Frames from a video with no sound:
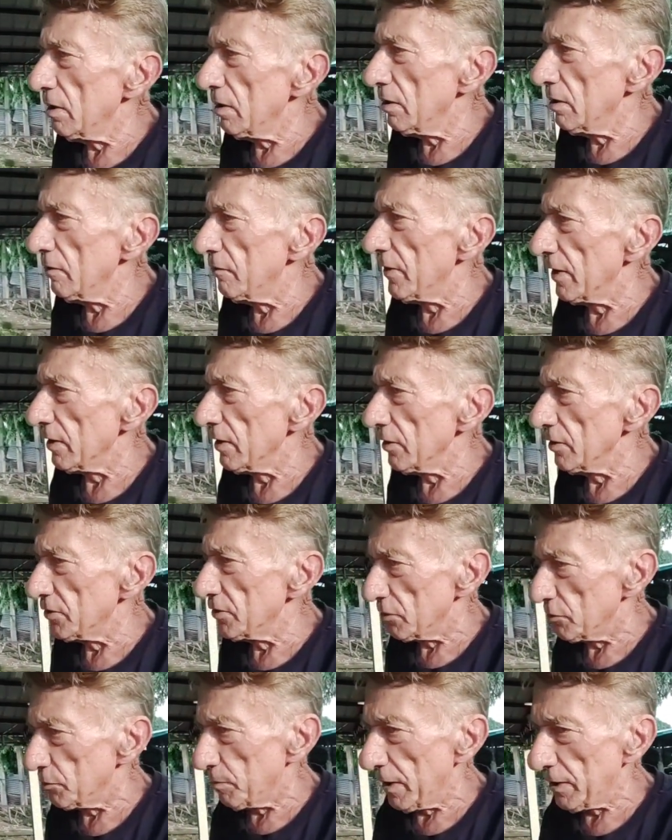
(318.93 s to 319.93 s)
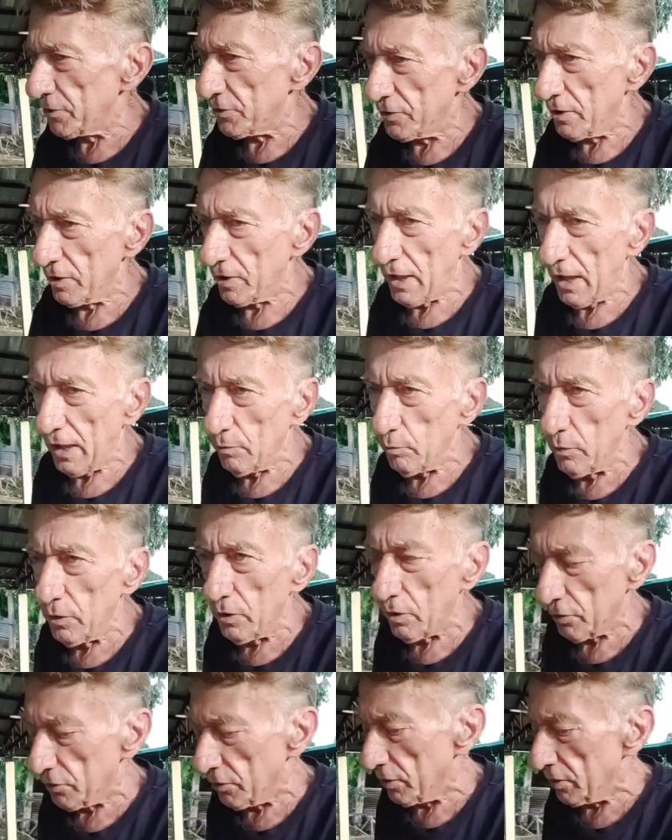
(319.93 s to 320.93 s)
the fellas as best I can,
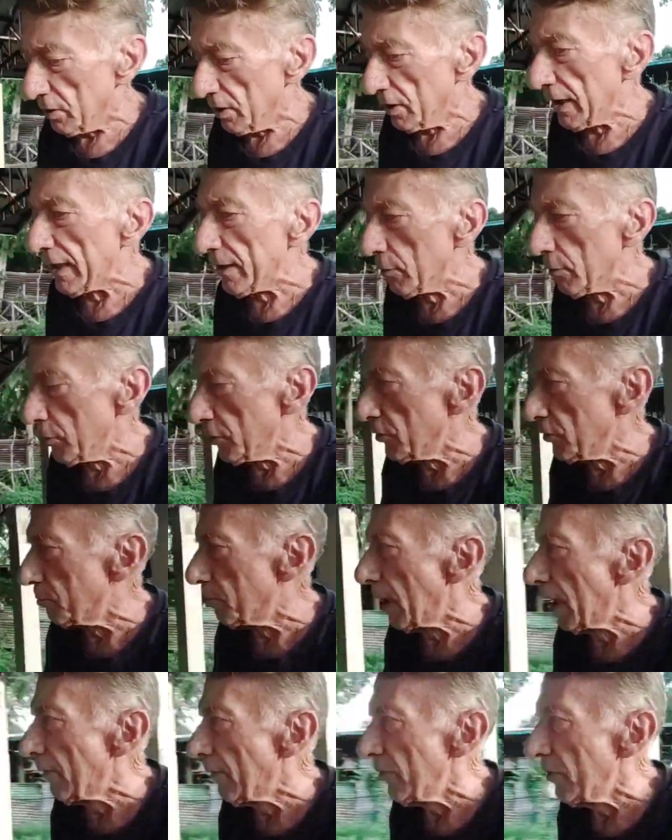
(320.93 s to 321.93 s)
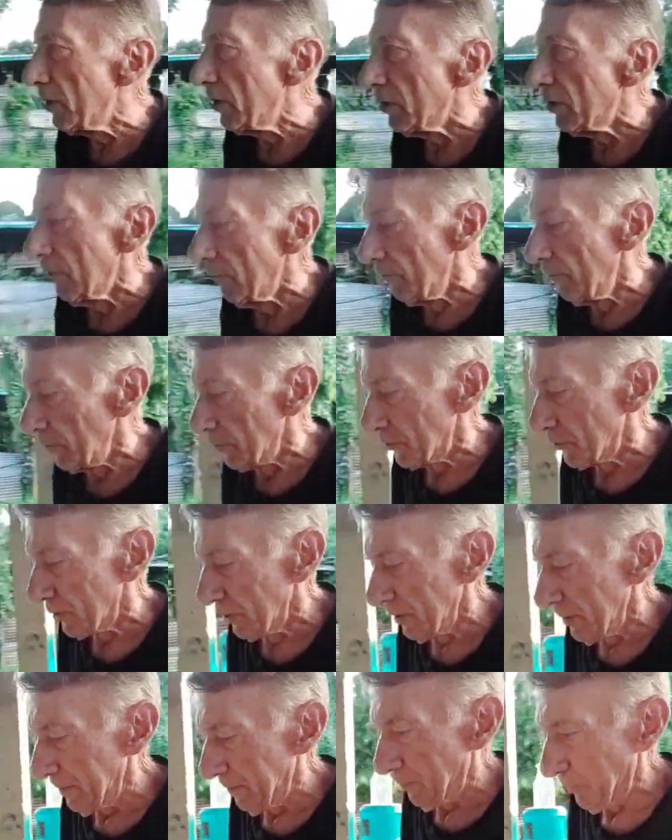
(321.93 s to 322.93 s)
because there's a language barrier
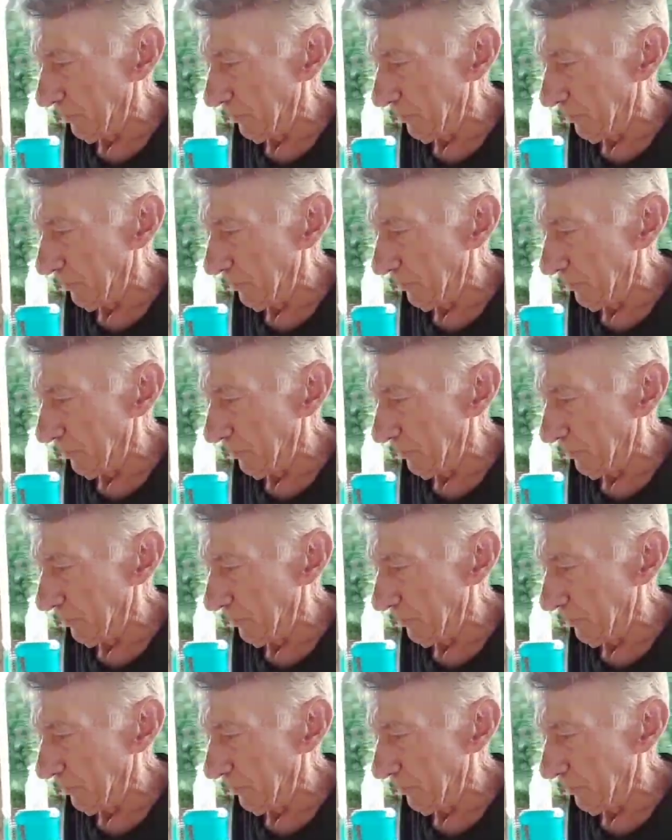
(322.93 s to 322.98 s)
obviously,